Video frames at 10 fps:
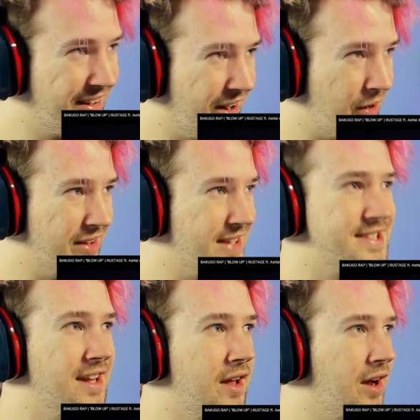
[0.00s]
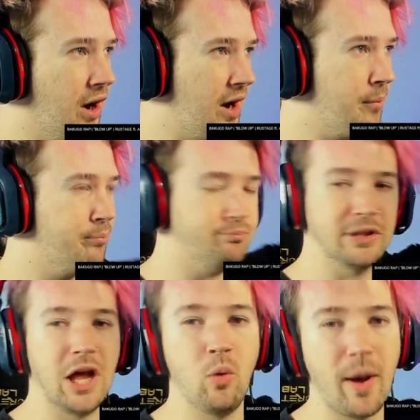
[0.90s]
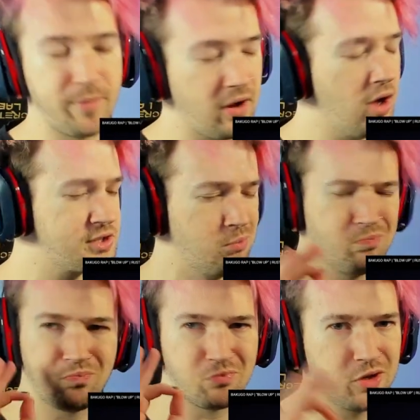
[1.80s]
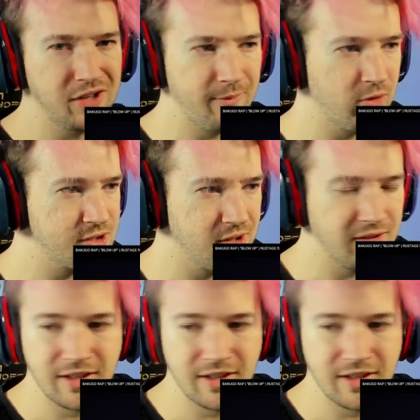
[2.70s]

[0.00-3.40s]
All right, blow up. Also, good name for a song.